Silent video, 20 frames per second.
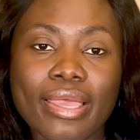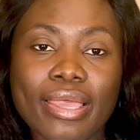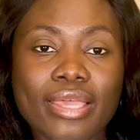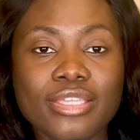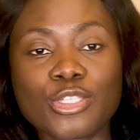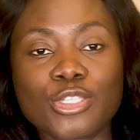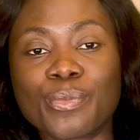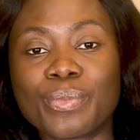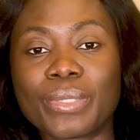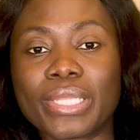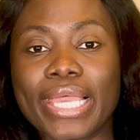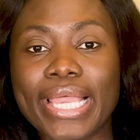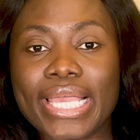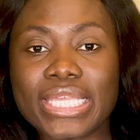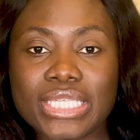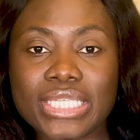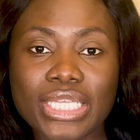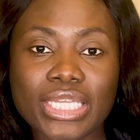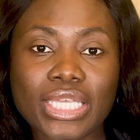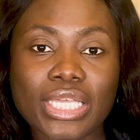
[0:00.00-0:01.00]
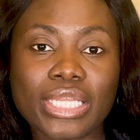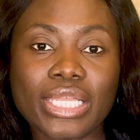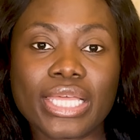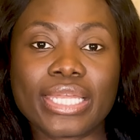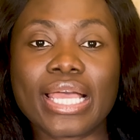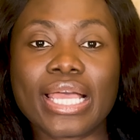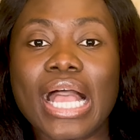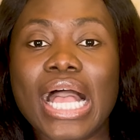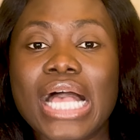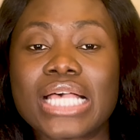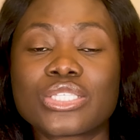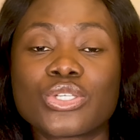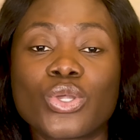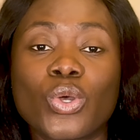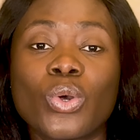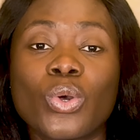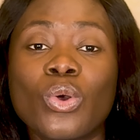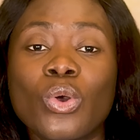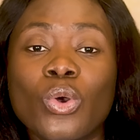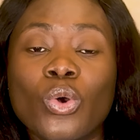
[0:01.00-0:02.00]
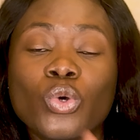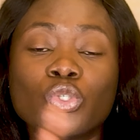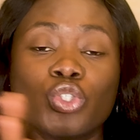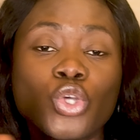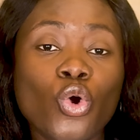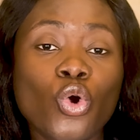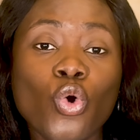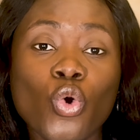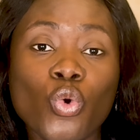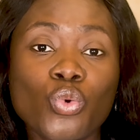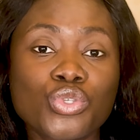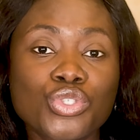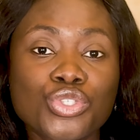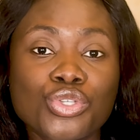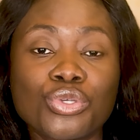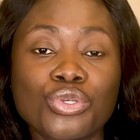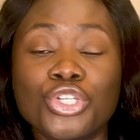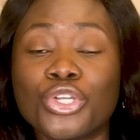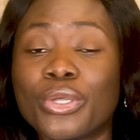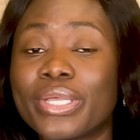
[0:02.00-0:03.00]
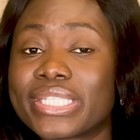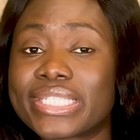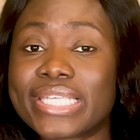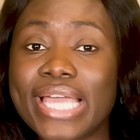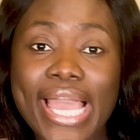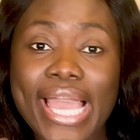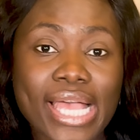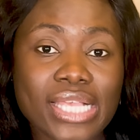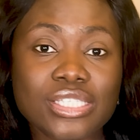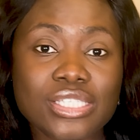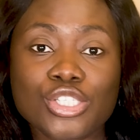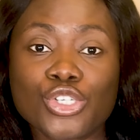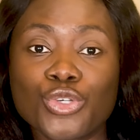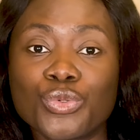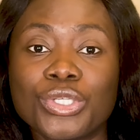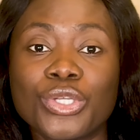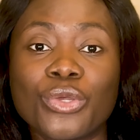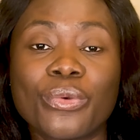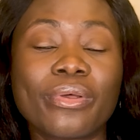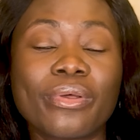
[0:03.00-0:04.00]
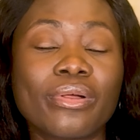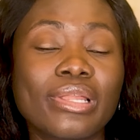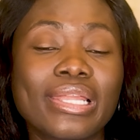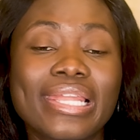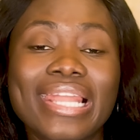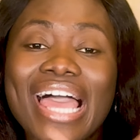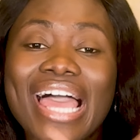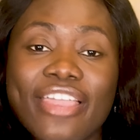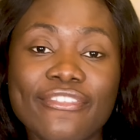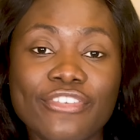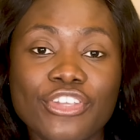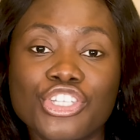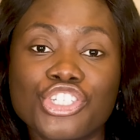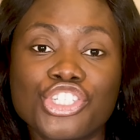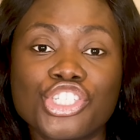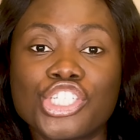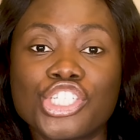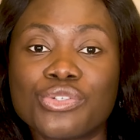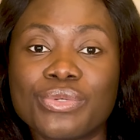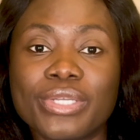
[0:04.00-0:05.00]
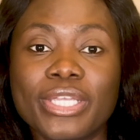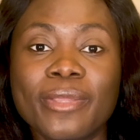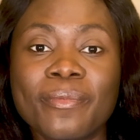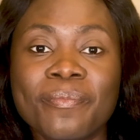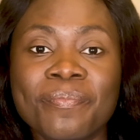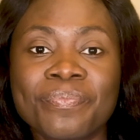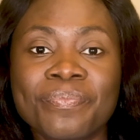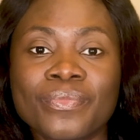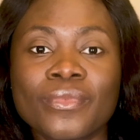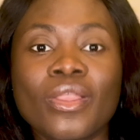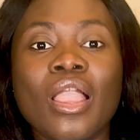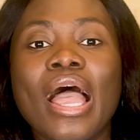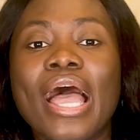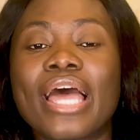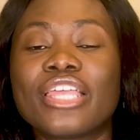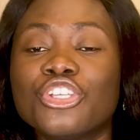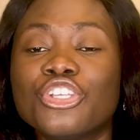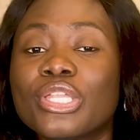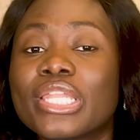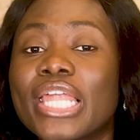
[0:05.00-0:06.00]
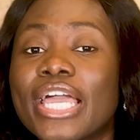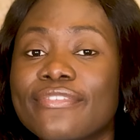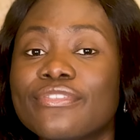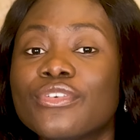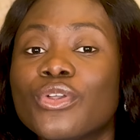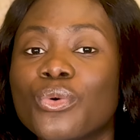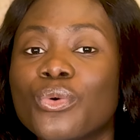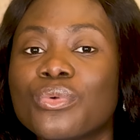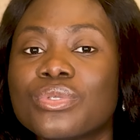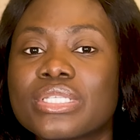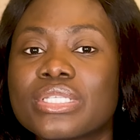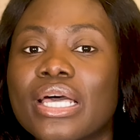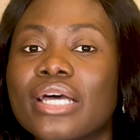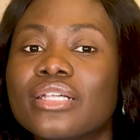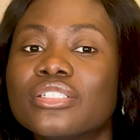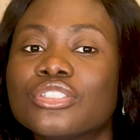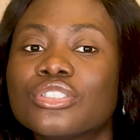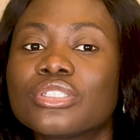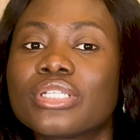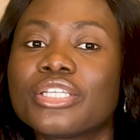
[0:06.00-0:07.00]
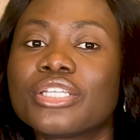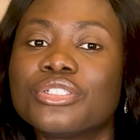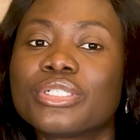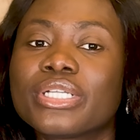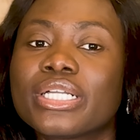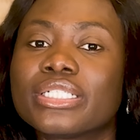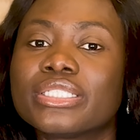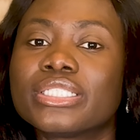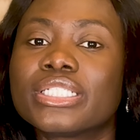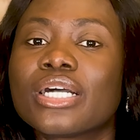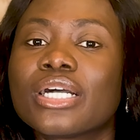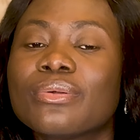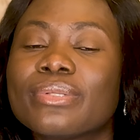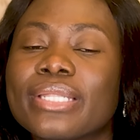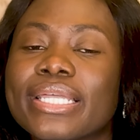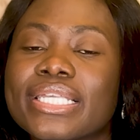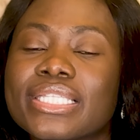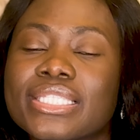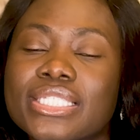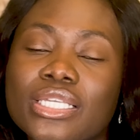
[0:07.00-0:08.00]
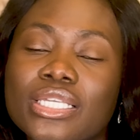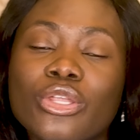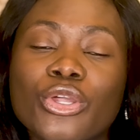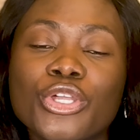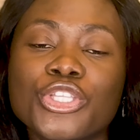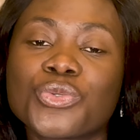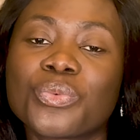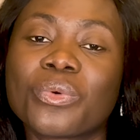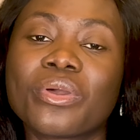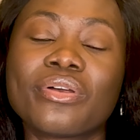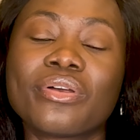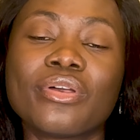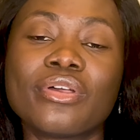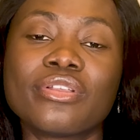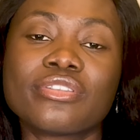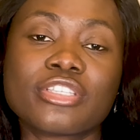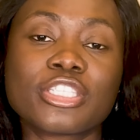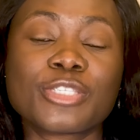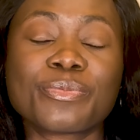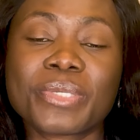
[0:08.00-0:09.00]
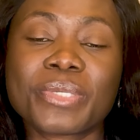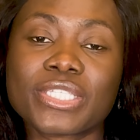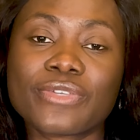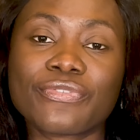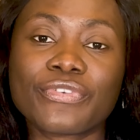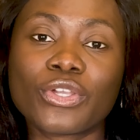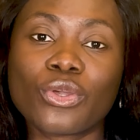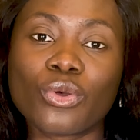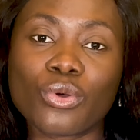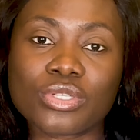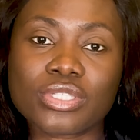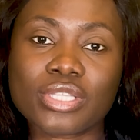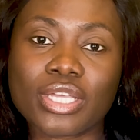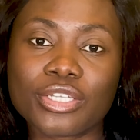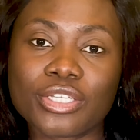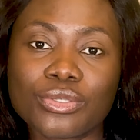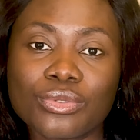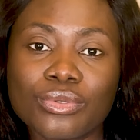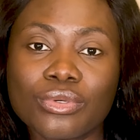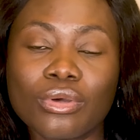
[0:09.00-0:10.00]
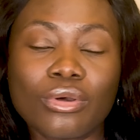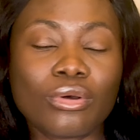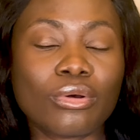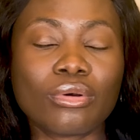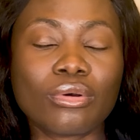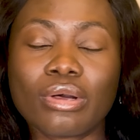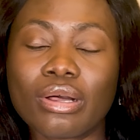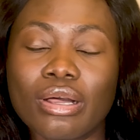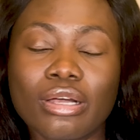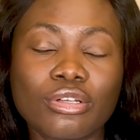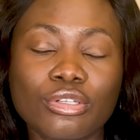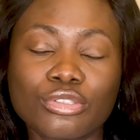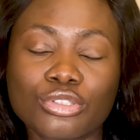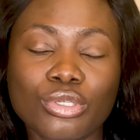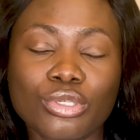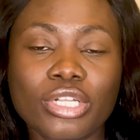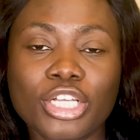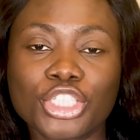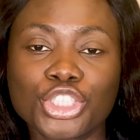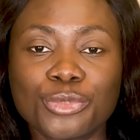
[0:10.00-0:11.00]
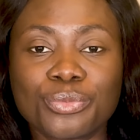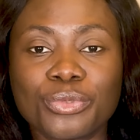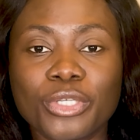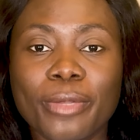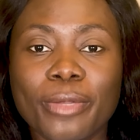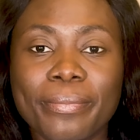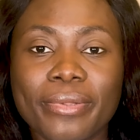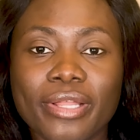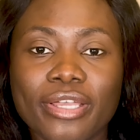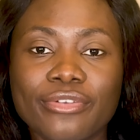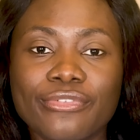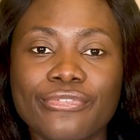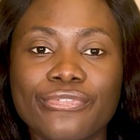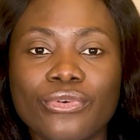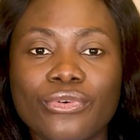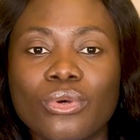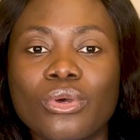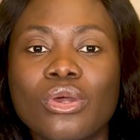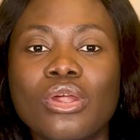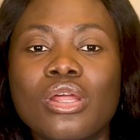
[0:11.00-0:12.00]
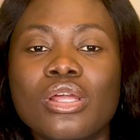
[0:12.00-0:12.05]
SOP, like I said earlier, that has your whole story, your entire story, your life history, and your life goals, and so that you can now like tailor it to what the specific course that you or a scholarship you're applying for.